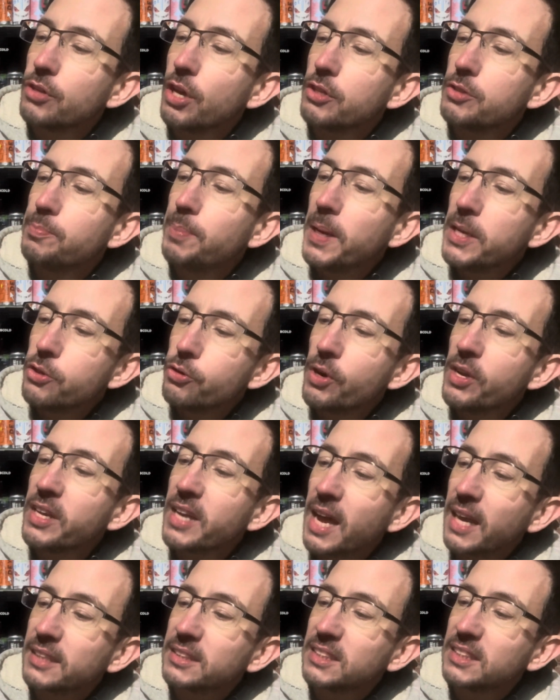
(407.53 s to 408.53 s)
Peterine,
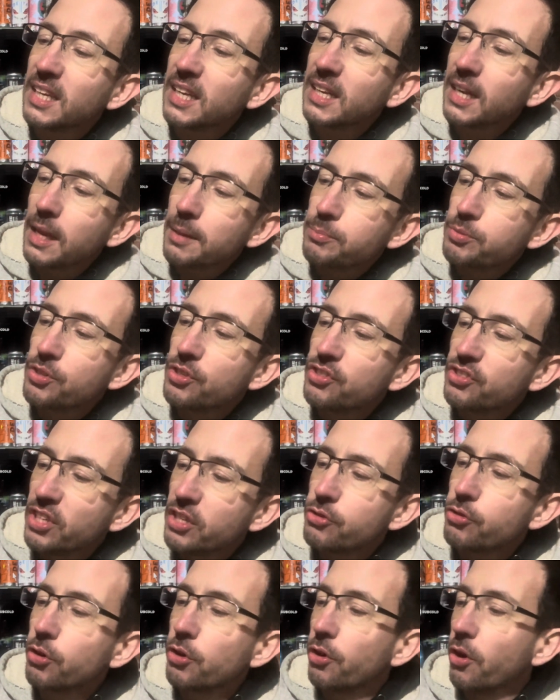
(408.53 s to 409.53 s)
Galaxy, Eclipse, and
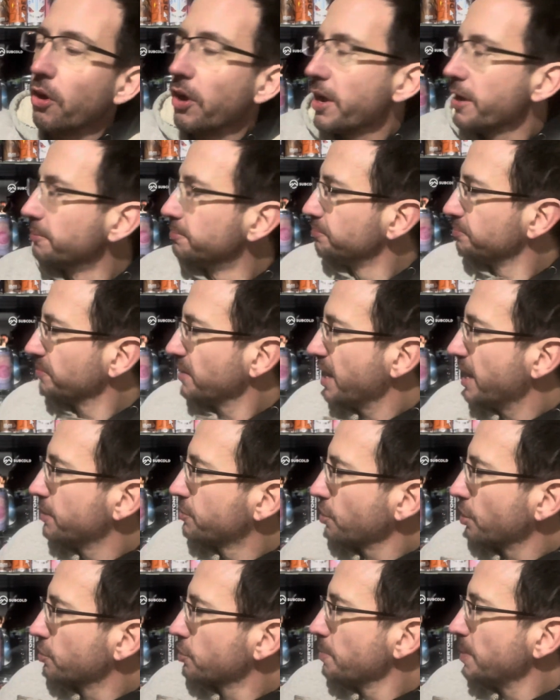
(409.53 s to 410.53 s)
Citra Cryo. Yeah, so
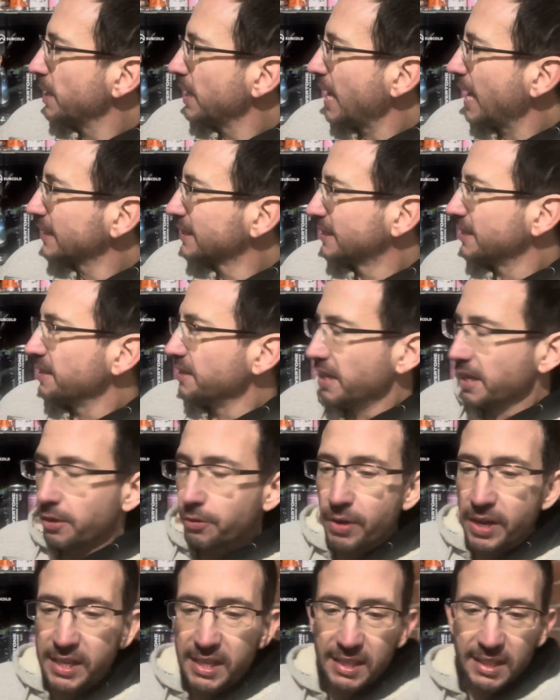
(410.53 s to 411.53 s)
it's going to be last in the
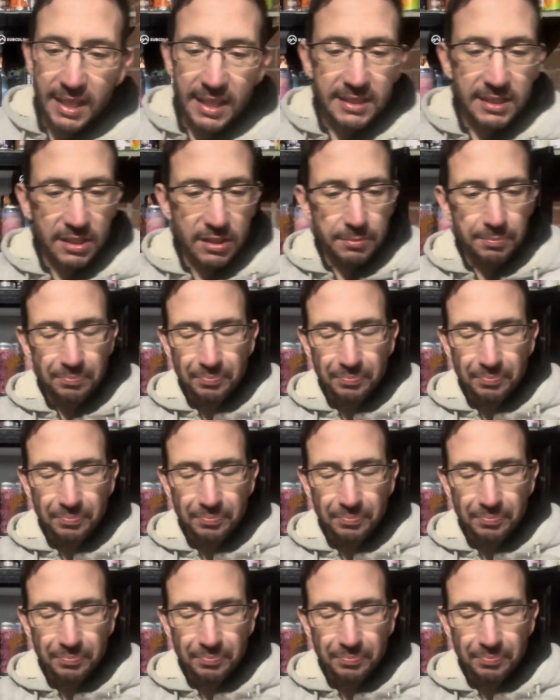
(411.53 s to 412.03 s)
ingredient list.